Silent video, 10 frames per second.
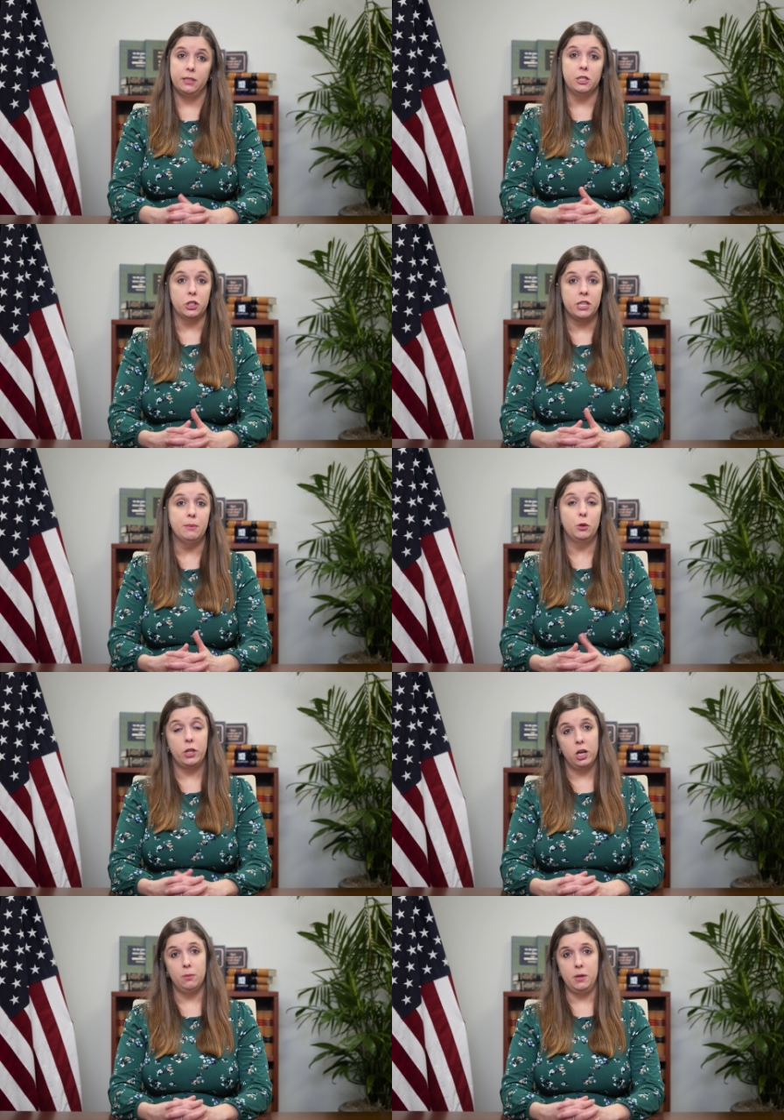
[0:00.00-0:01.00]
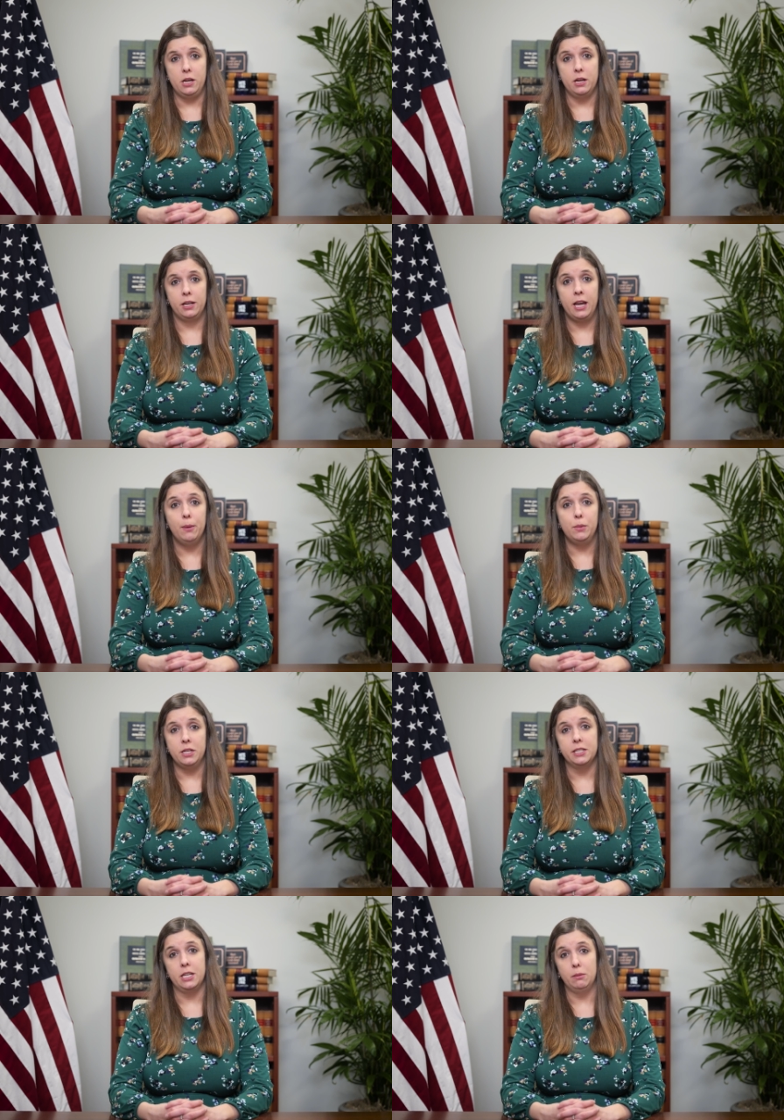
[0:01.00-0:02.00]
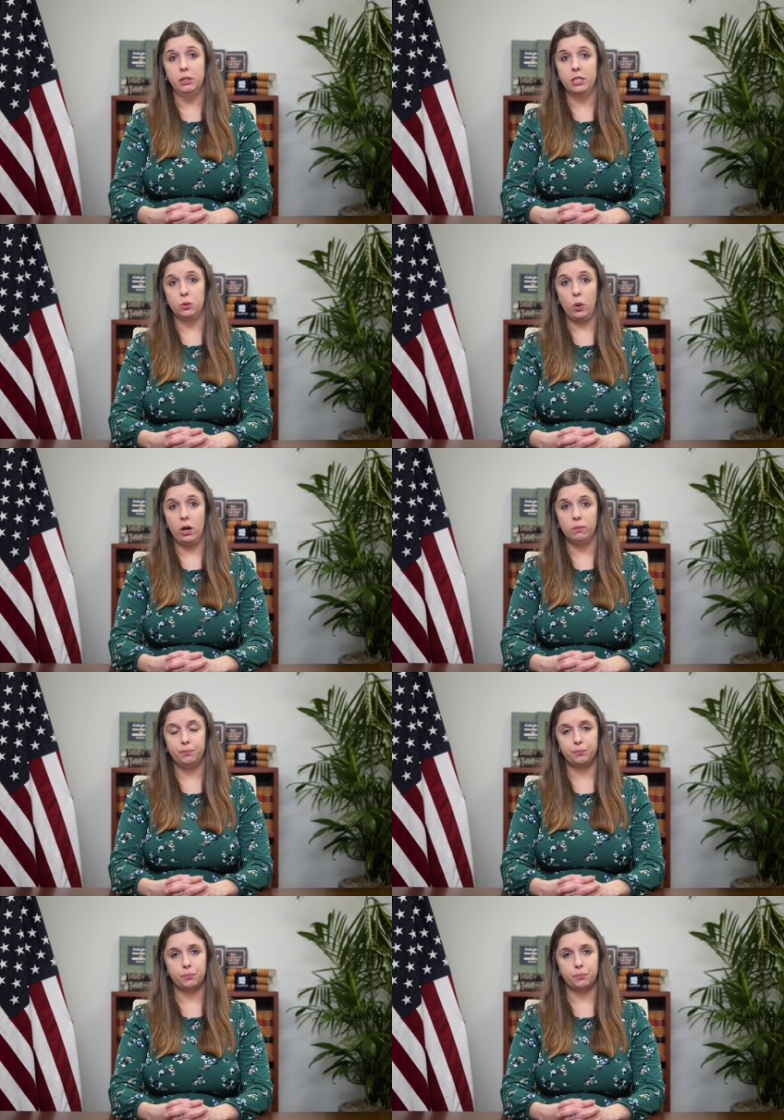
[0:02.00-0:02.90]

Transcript: such as chemotherapy, can be disabling as well.